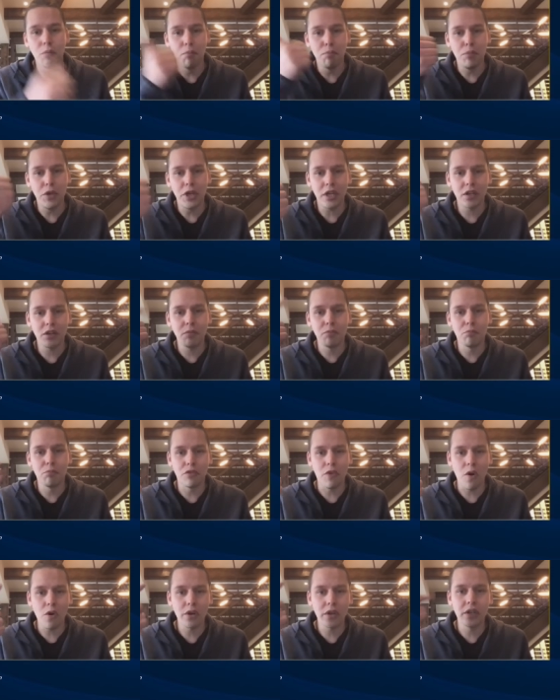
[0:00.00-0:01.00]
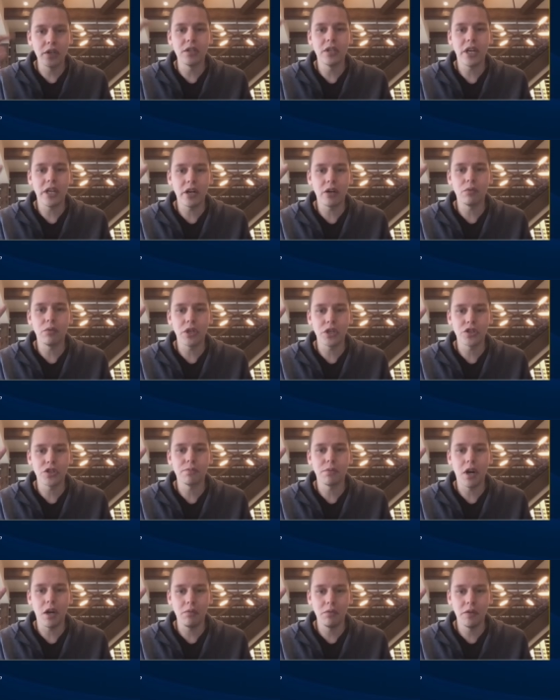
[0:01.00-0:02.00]
big, broken, data-rich
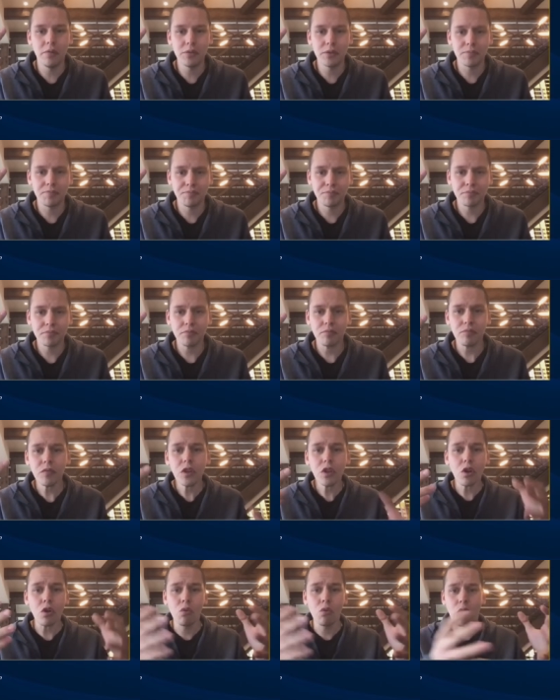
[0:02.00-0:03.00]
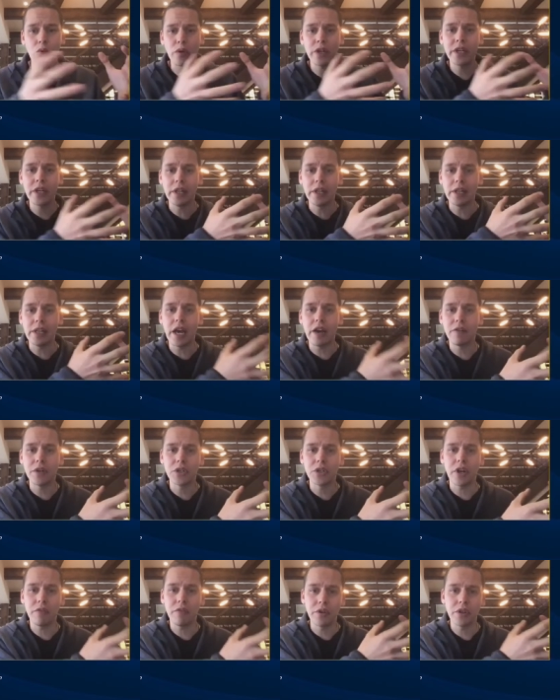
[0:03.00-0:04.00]
problems, where we can
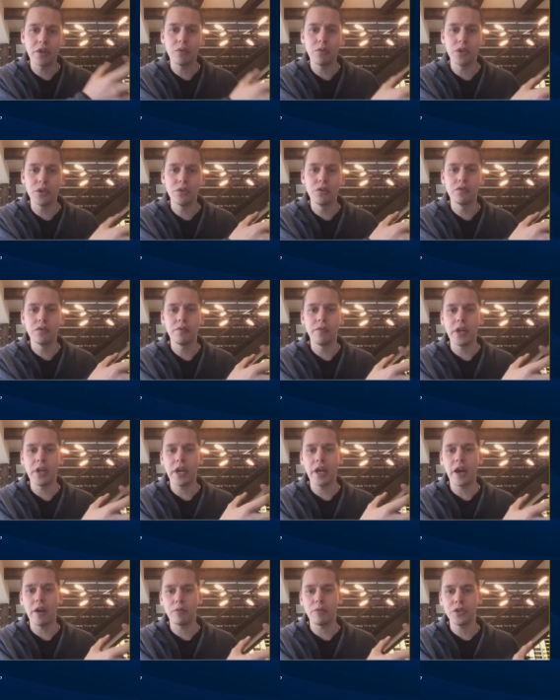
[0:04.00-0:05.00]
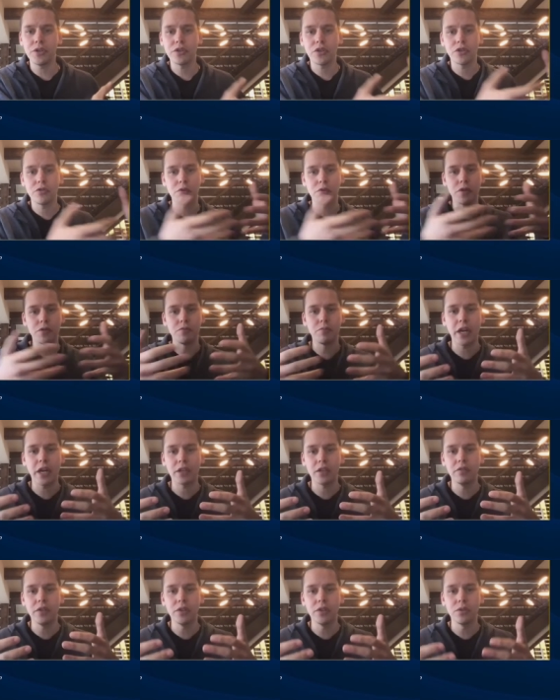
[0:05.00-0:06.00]
leverage everything we do from an AI research
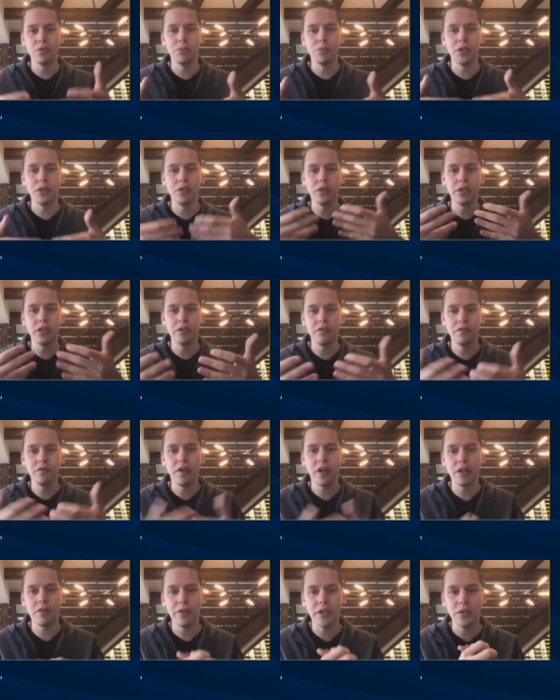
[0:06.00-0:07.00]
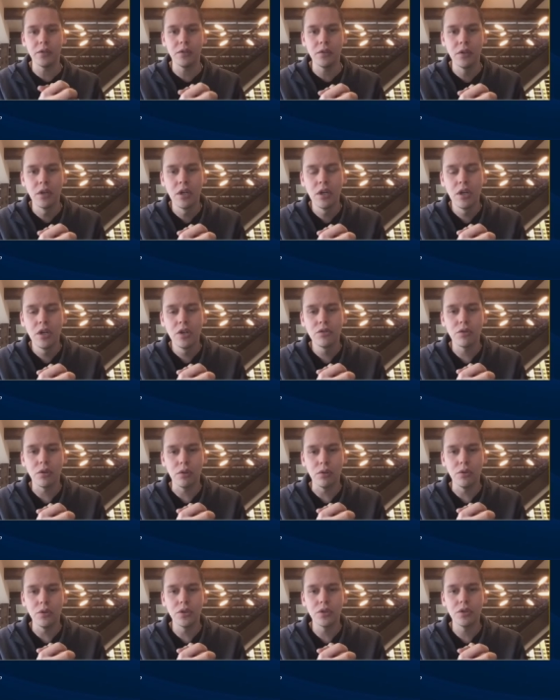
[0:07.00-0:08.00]
perspective into building fundamental
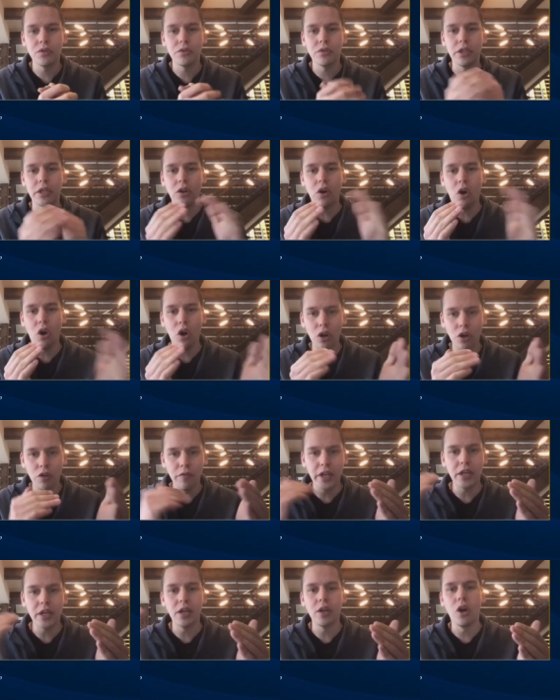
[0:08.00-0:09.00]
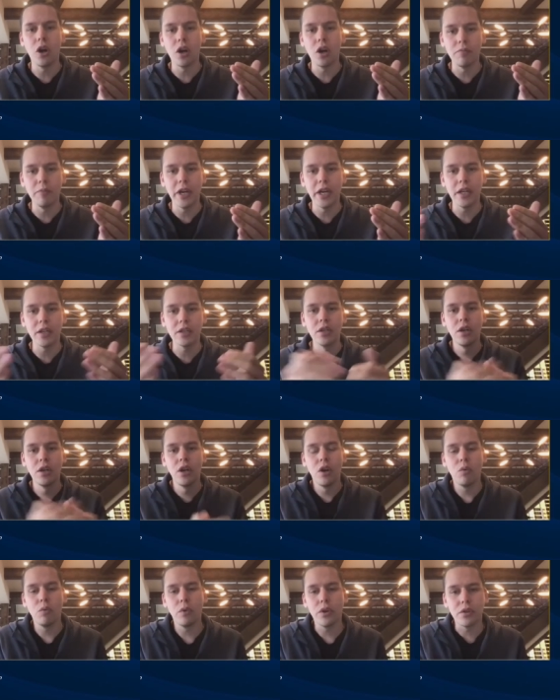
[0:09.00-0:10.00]
solutions that automate and augment
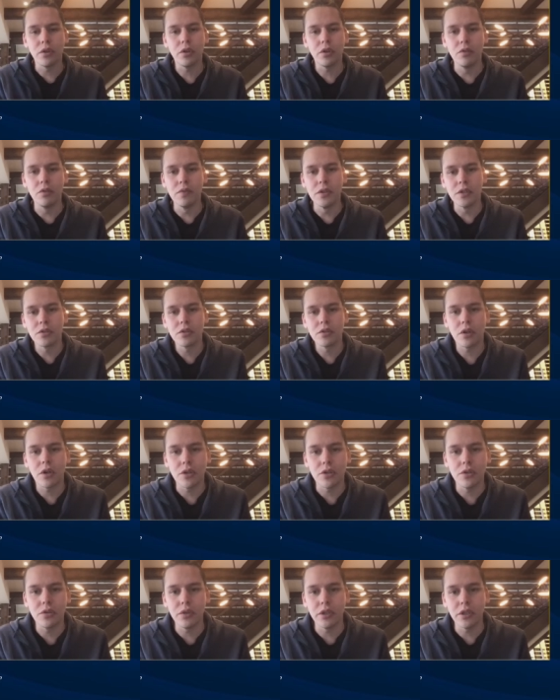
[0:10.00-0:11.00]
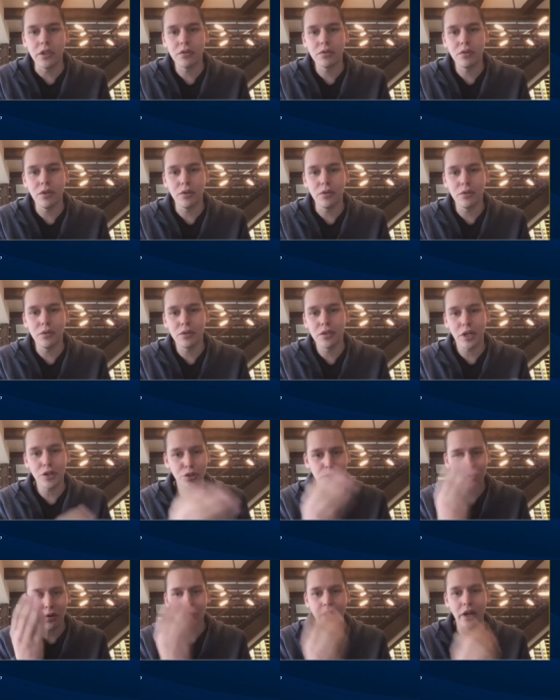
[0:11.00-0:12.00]
what humans are doing. So you
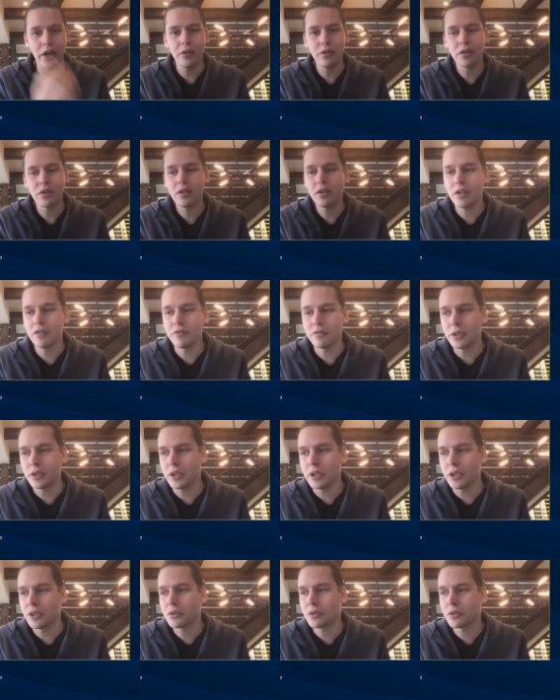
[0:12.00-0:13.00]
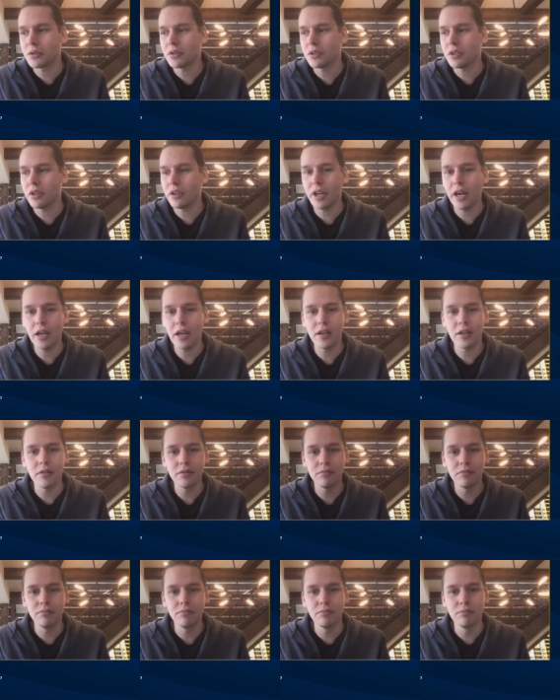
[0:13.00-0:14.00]
touched on healthcare. I'm very interested in that, and
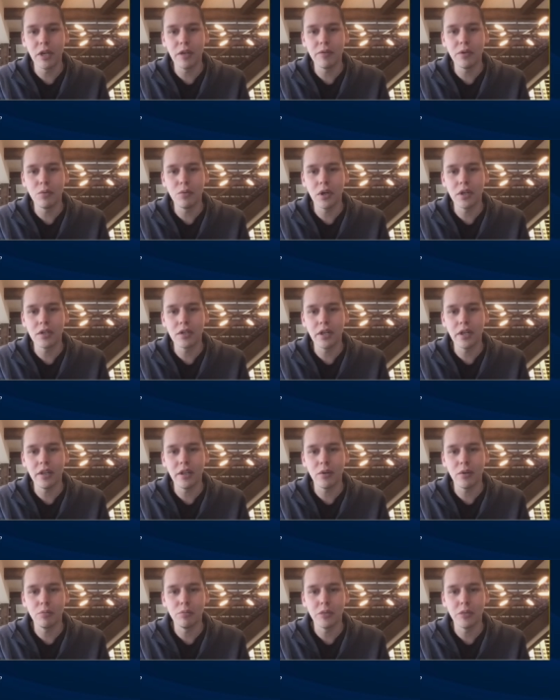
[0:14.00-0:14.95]
maybe one day that will